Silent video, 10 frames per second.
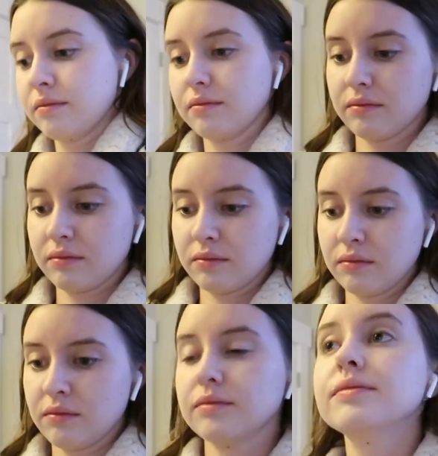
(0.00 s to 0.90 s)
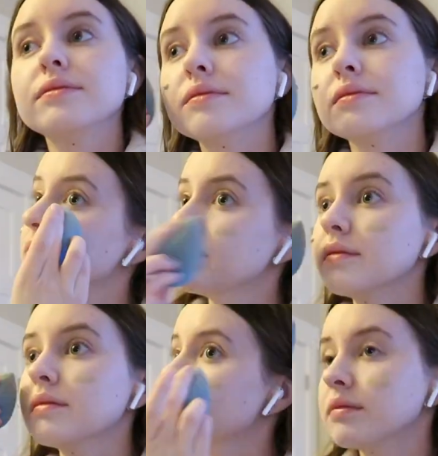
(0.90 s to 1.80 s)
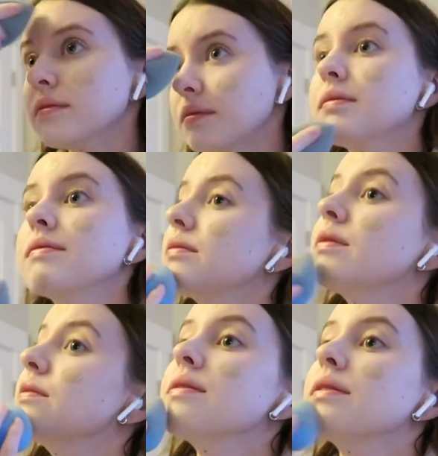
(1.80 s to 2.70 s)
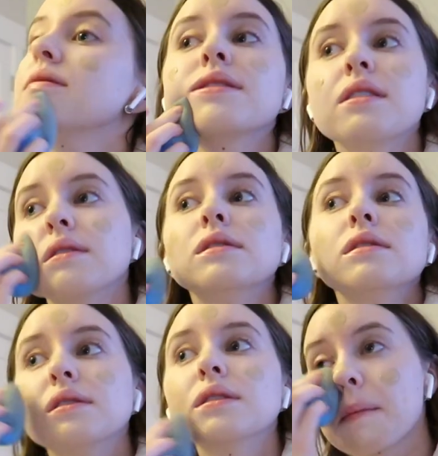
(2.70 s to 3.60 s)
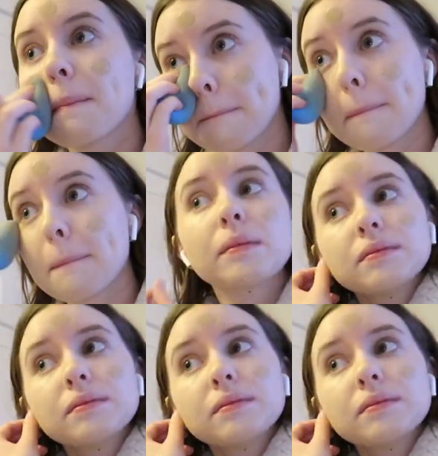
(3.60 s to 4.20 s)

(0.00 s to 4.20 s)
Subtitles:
be with myself, make myself feel good. It's just one of my favorite parts of